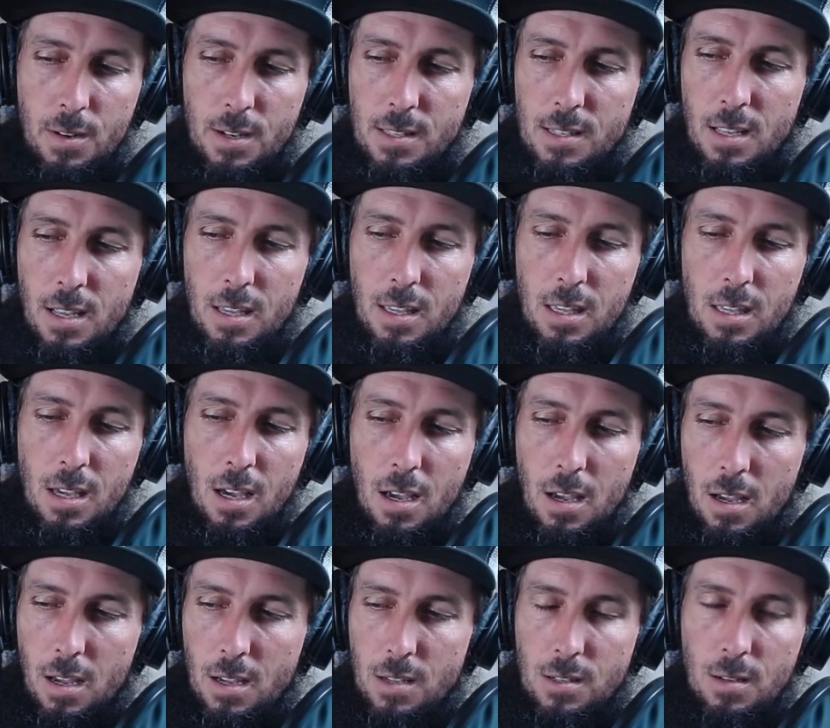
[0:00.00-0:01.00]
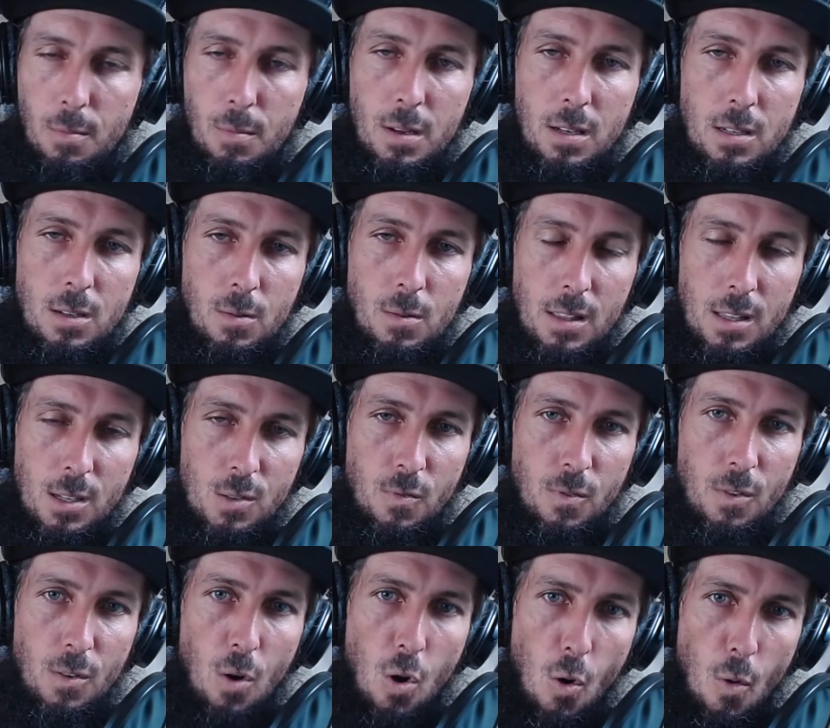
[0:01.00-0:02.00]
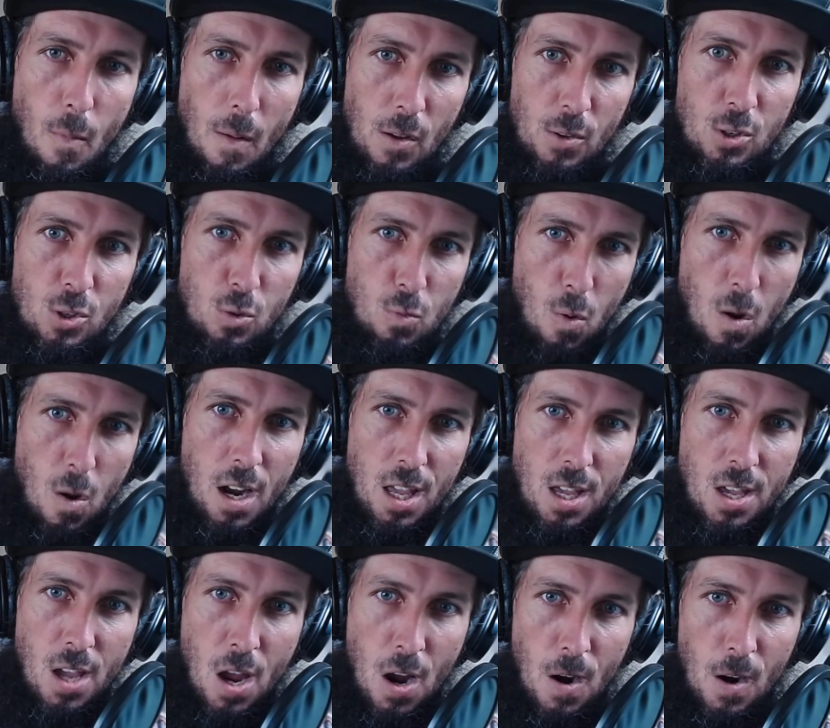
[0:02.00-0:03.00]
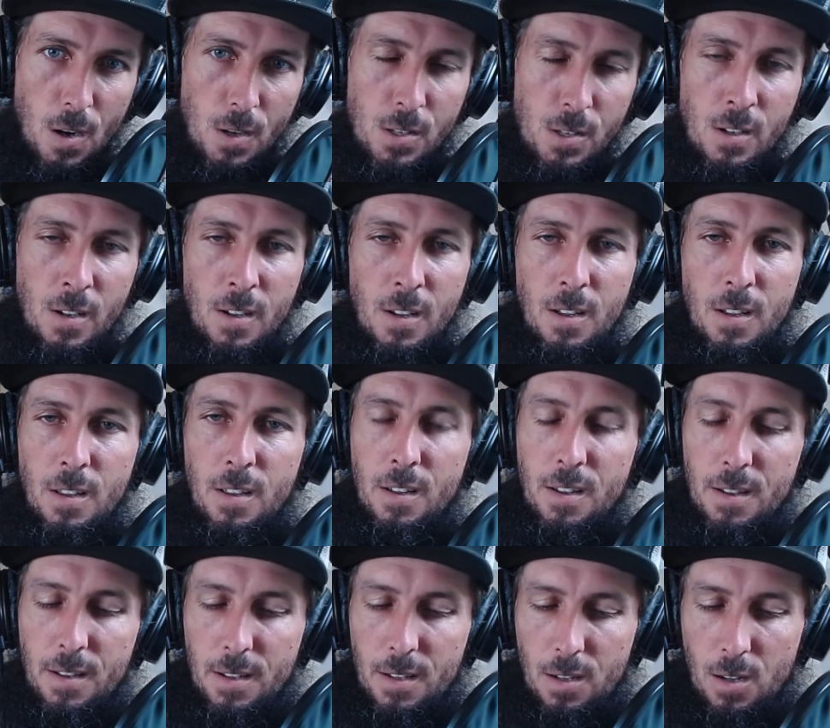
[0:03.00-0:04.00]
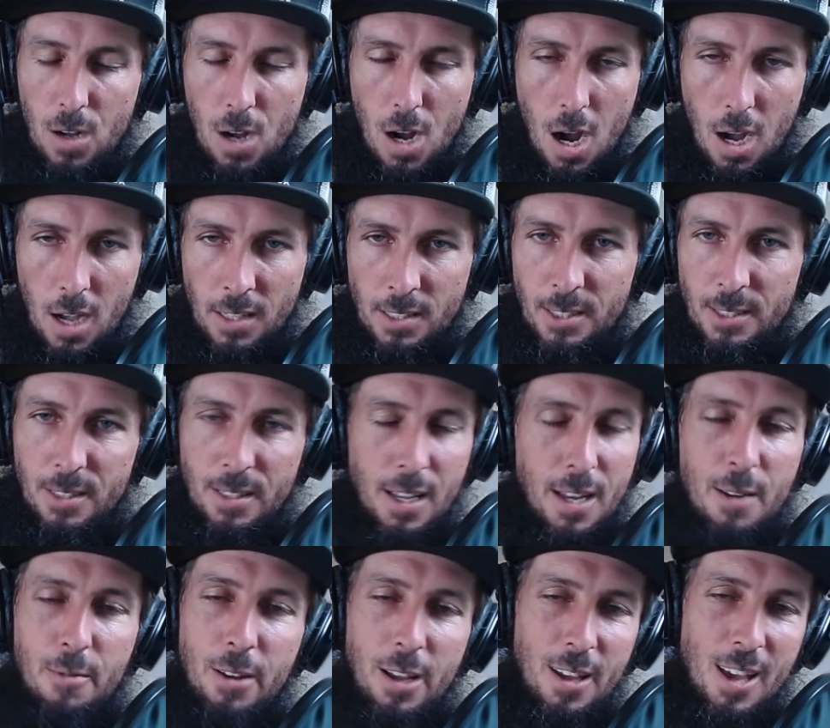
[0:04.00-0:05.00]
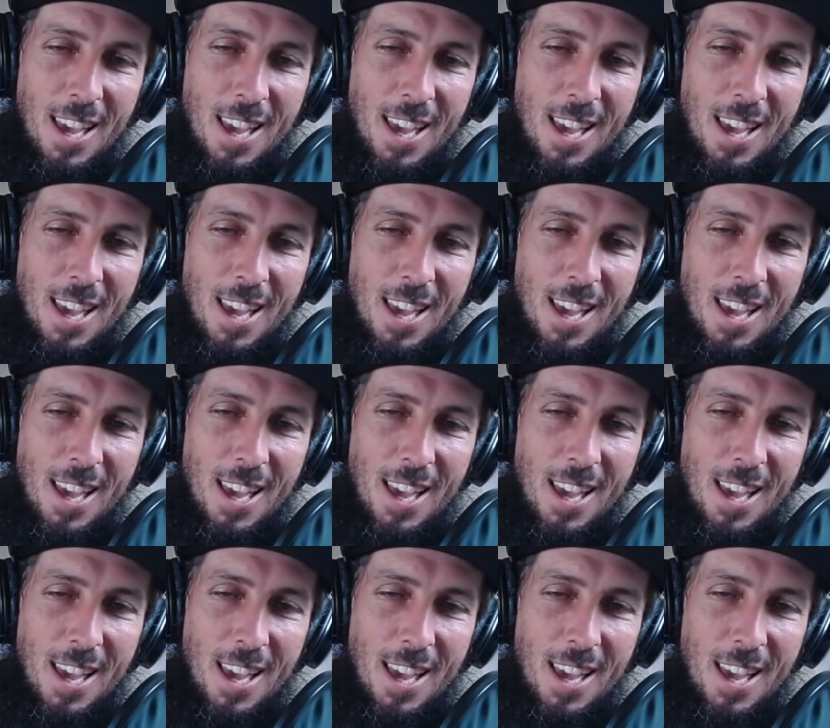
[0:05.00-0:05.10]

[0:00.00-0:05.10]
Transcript: And it's like, yeah, because I've been doing this for almost 20 years. Anyway.